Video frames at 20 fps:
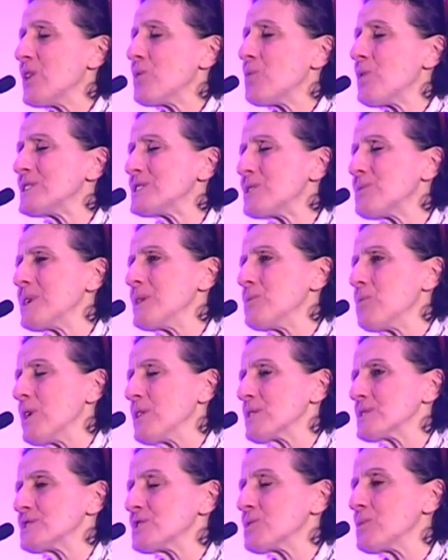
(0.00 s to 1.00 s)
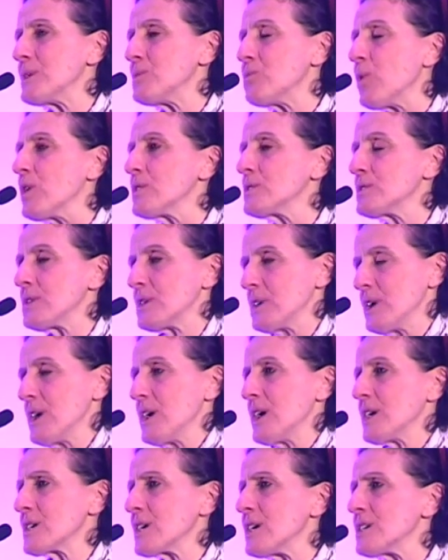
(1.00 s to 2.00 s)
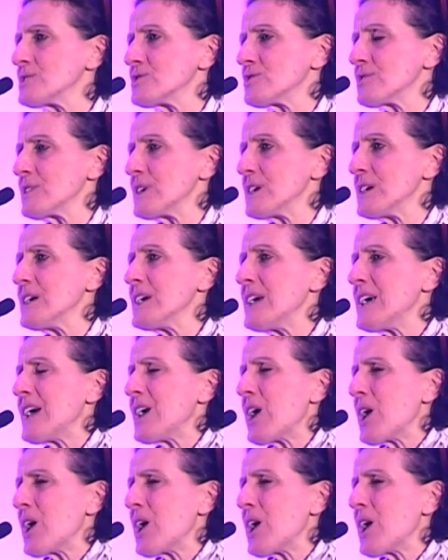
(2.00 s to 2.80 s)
What do we want? Do we want a country